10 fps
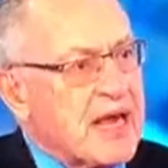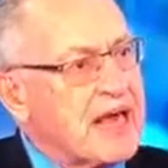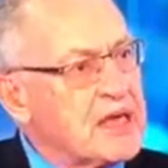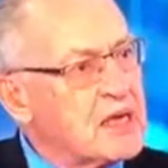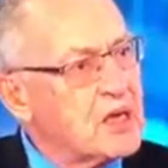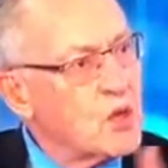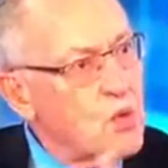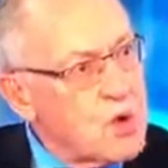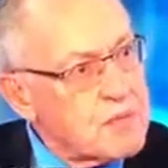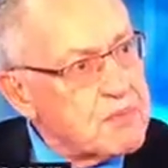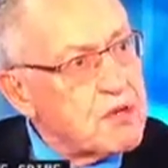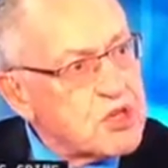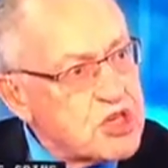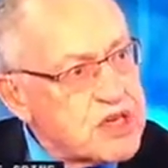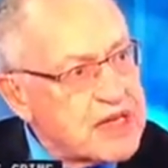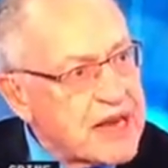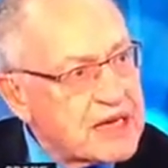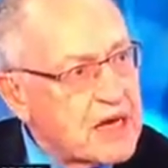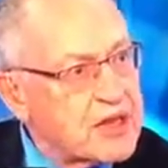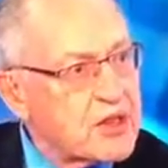today were pushing
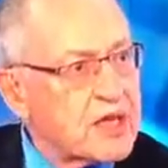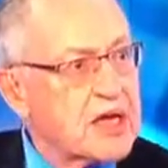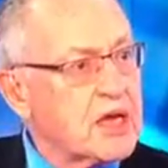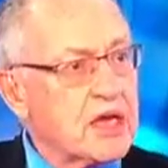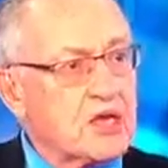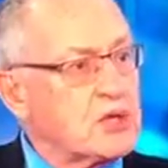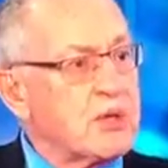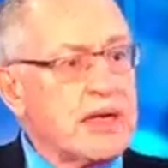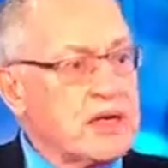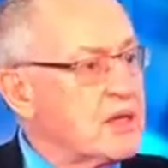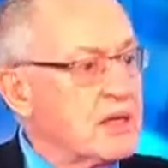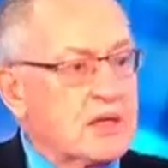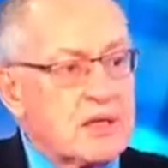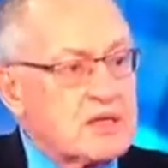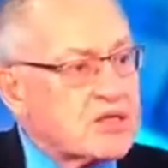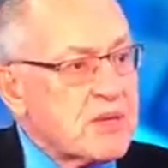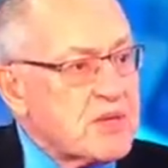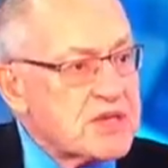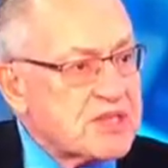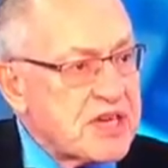that kind of thing, including
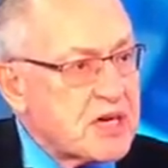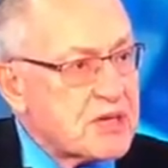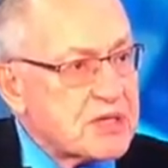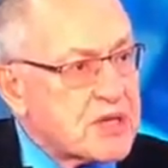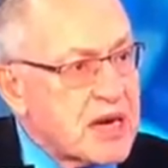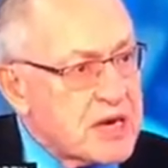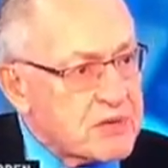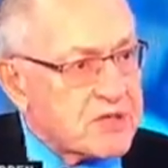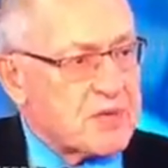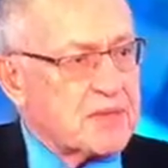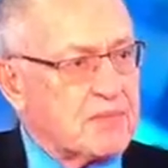some of the senators and congressmen.